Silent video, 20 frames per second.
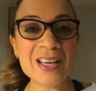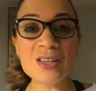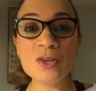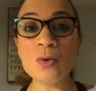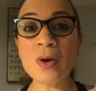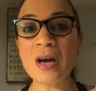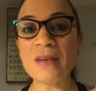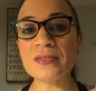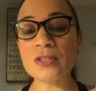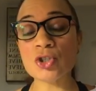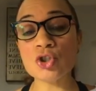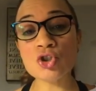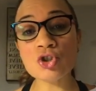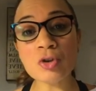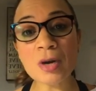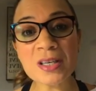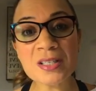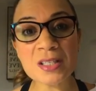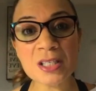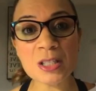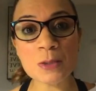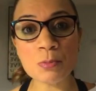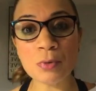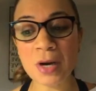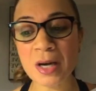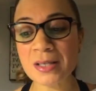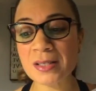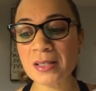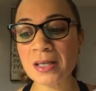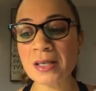You have to trust this
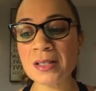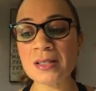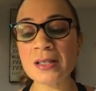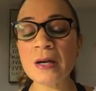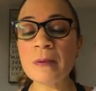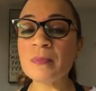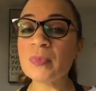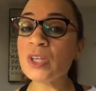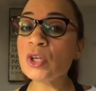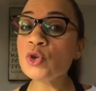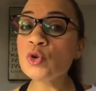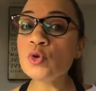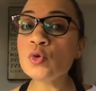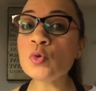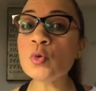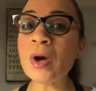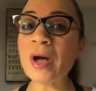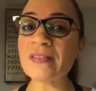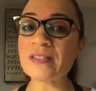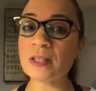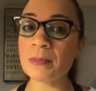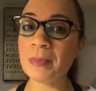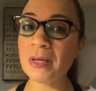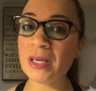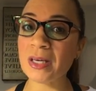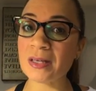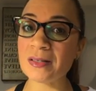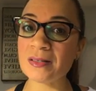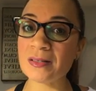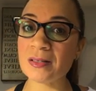process. You have to be
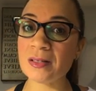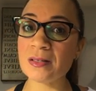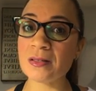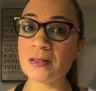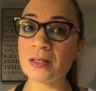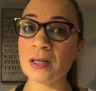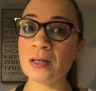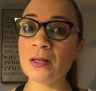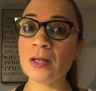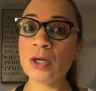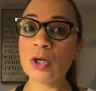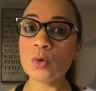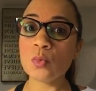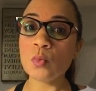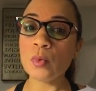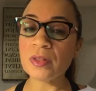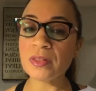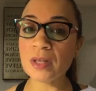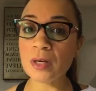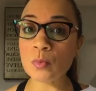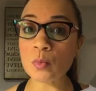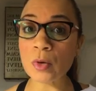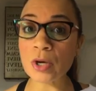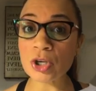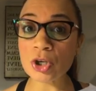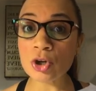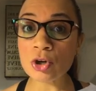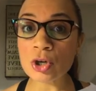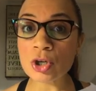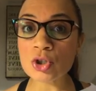consistent within
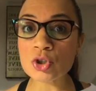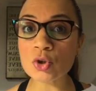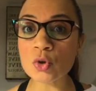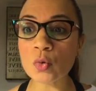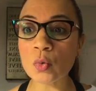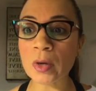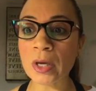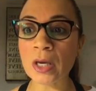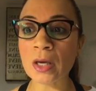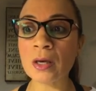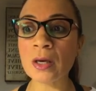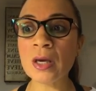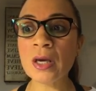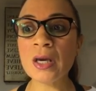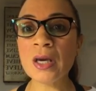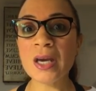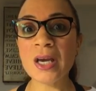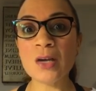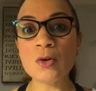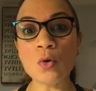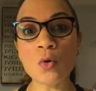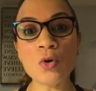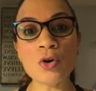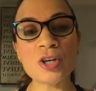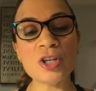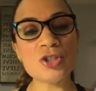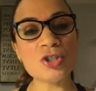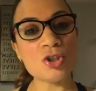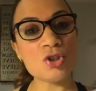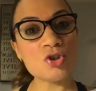what you're doing in
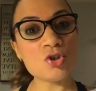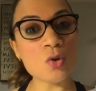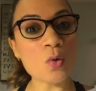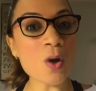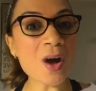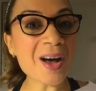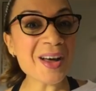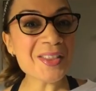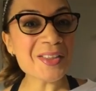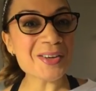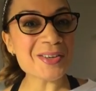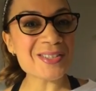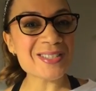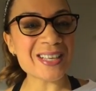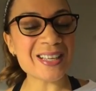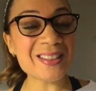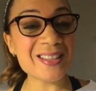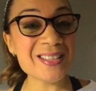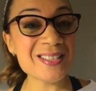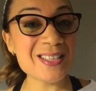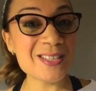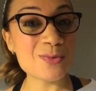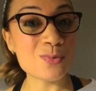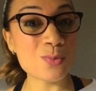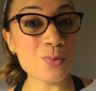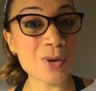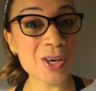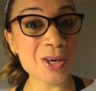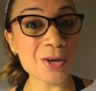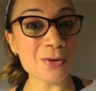order to show others that this is
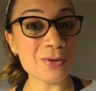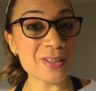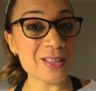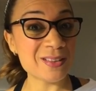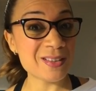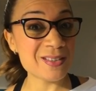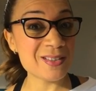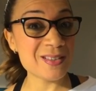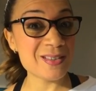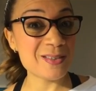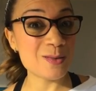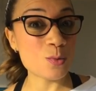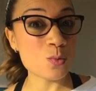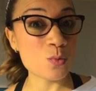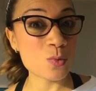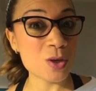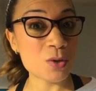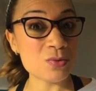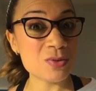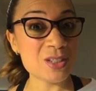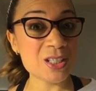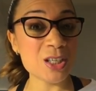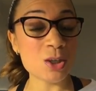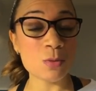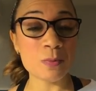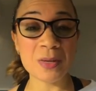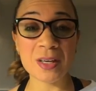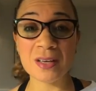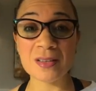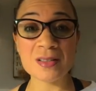real, that this is the real
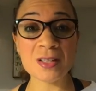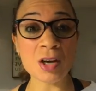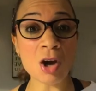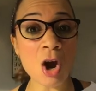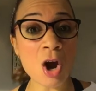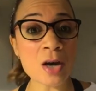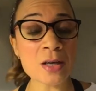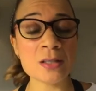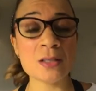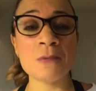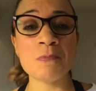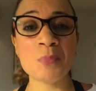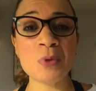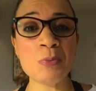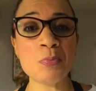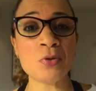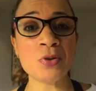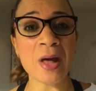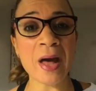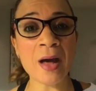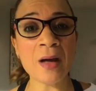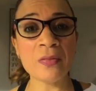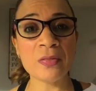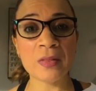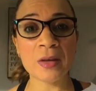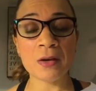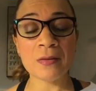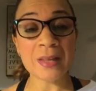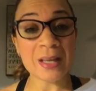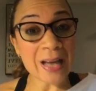deal, because there are some people
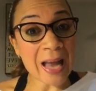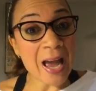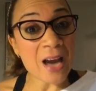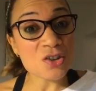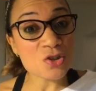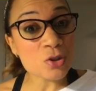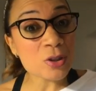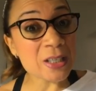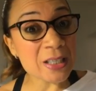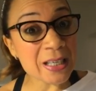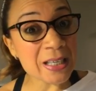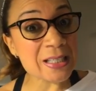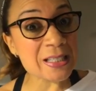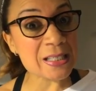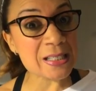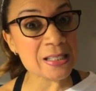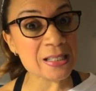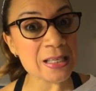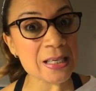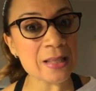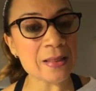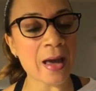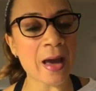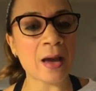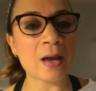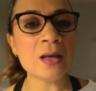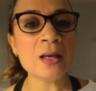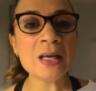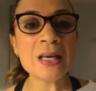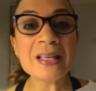out there that actually need to see
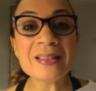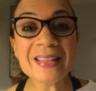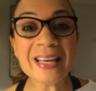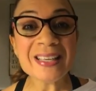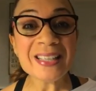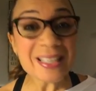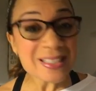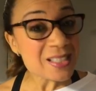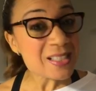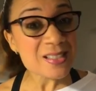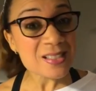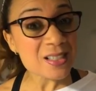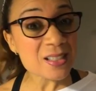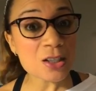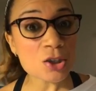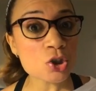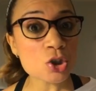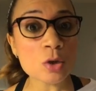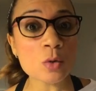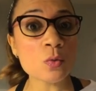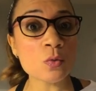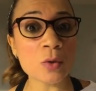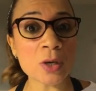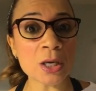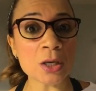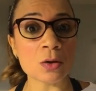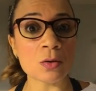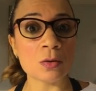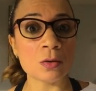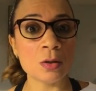that. They need to see that you're
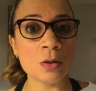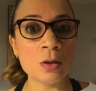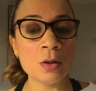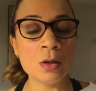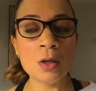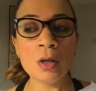real.